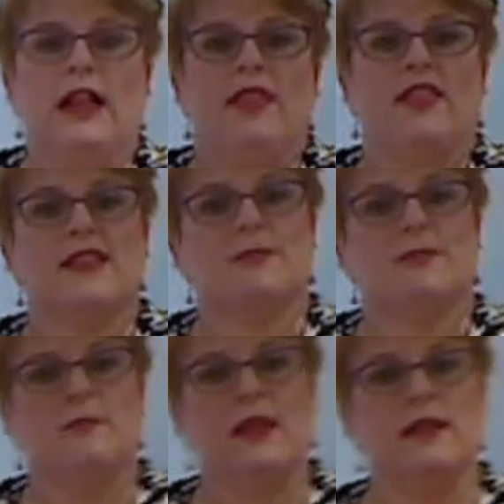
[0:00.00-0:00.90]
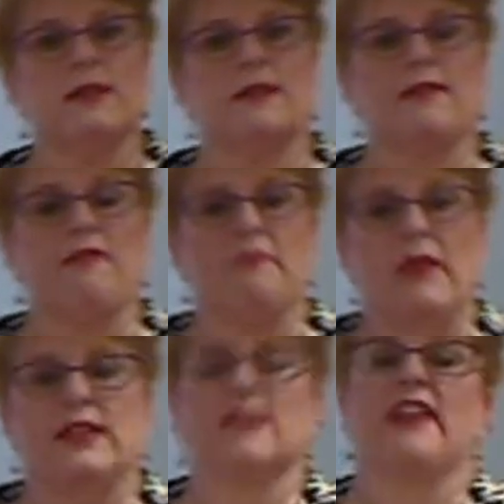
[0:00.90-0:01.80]
These minutes of
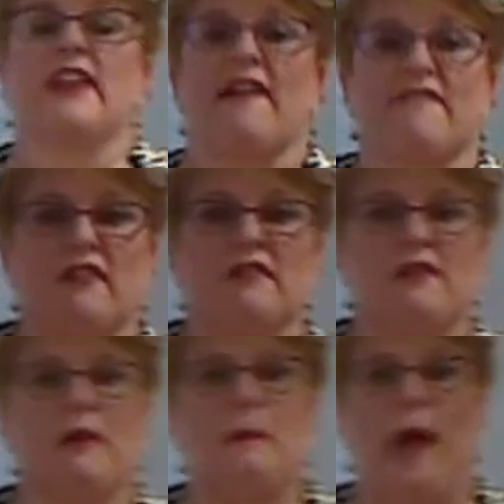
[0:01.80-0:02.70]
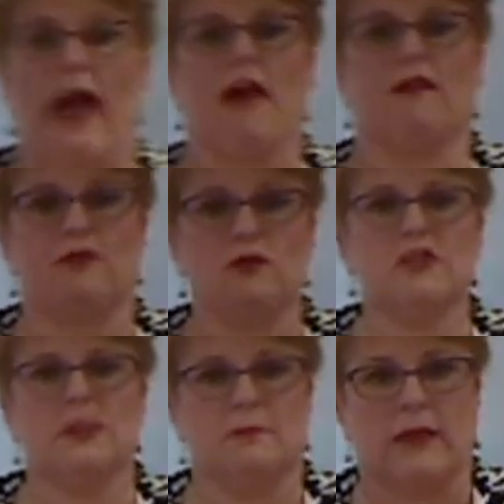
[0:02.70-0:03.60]
meetings are very, very powerful
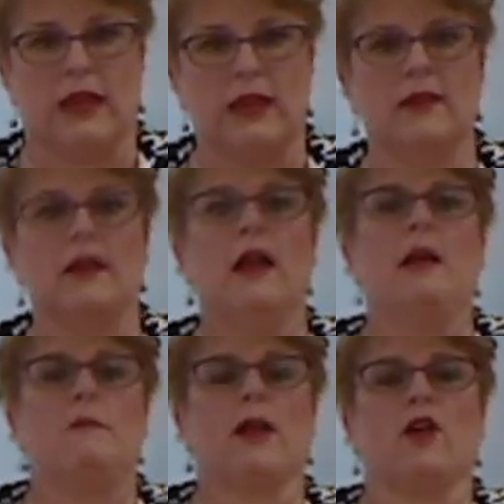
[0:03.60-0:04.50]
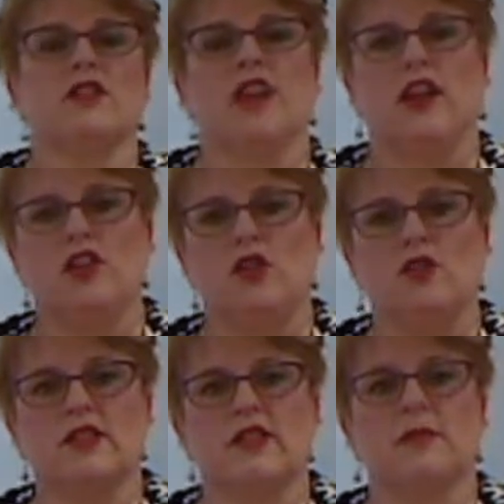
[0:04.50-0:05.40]
to me because I
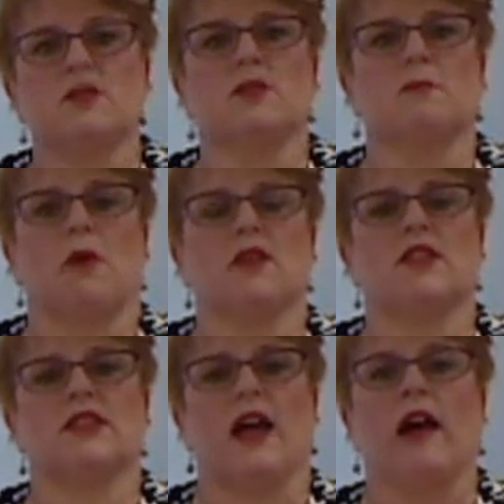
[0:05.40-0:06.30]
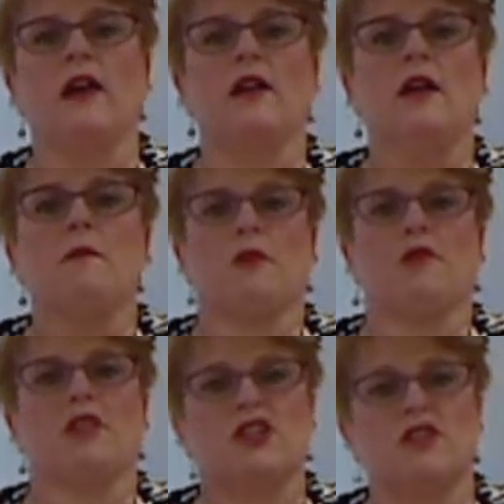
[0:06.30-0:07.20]
use them to monitor
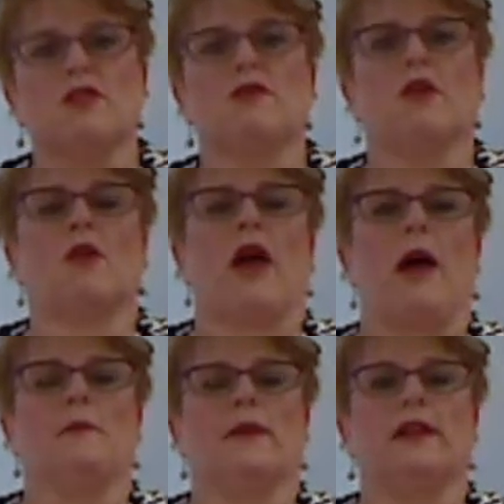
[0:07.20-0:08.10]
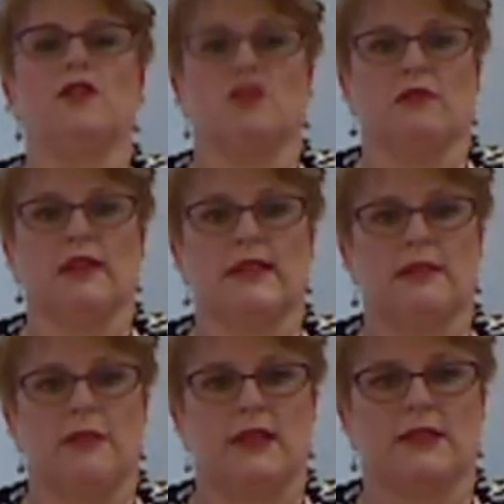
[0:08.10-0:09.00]
progression of your company during
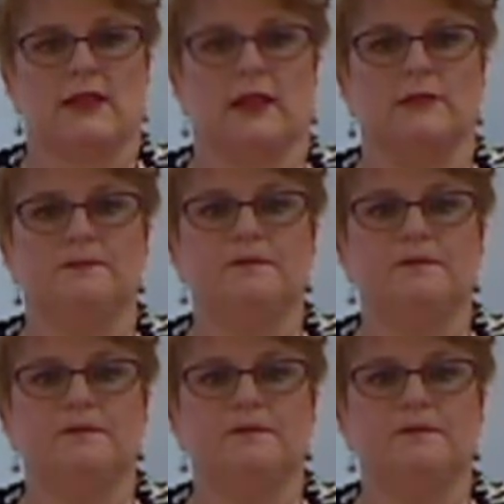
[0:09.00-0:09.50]
semester.